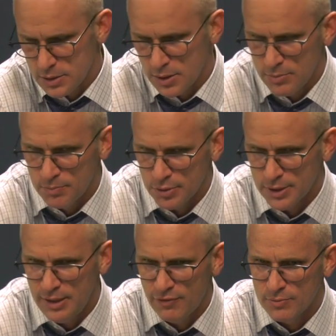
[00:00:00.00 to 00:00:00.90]
him to
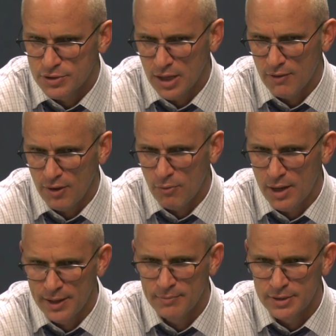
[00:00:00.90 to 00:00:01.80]
believe in himself. And I
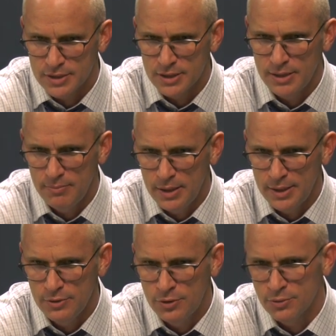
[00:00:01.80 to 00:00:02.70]
wanted him to see
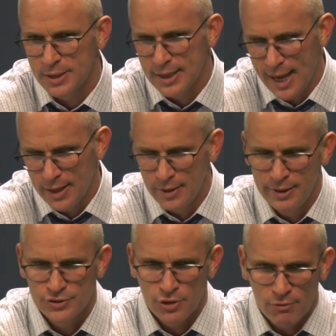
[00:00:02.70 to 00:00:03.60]
me doing that in
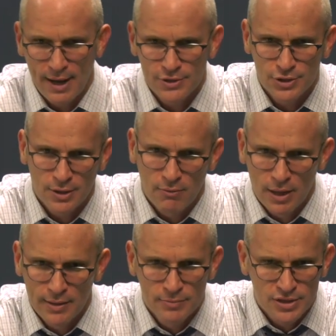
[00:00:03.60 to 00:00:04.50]
his direction. I
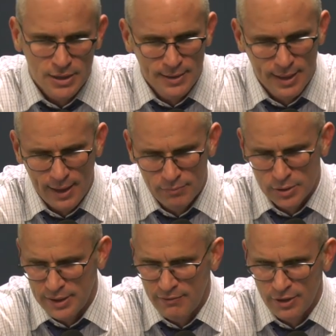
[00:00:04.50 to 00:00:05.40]
wanted him to see that I
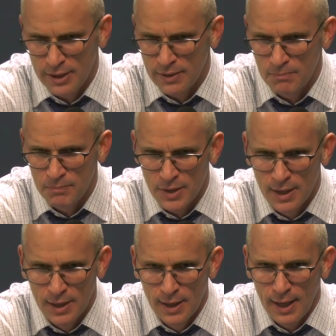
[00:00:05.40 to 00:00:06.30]
believe in him
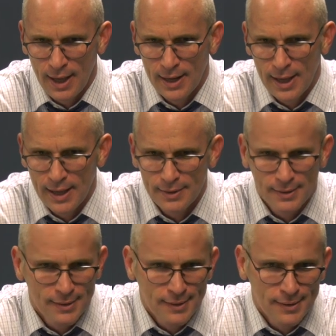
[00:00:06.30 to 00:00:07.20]
and that,
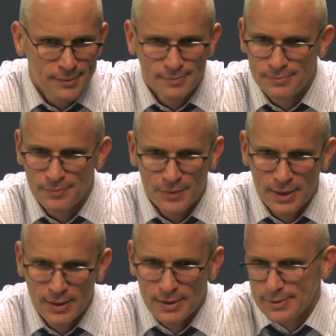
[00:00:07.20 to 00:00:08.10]
you
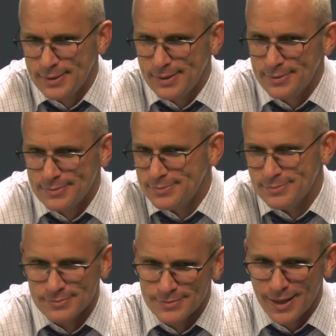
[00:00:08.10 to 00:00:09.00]
know,
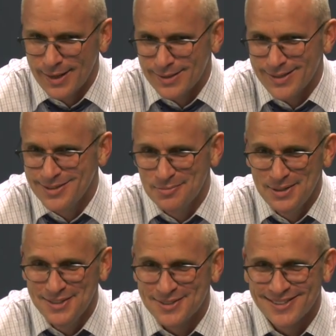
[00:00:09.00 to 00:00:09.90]
that I think he's a
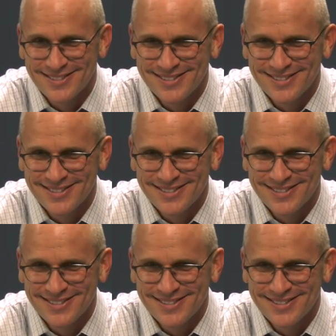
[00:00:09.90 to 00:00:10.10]
beast.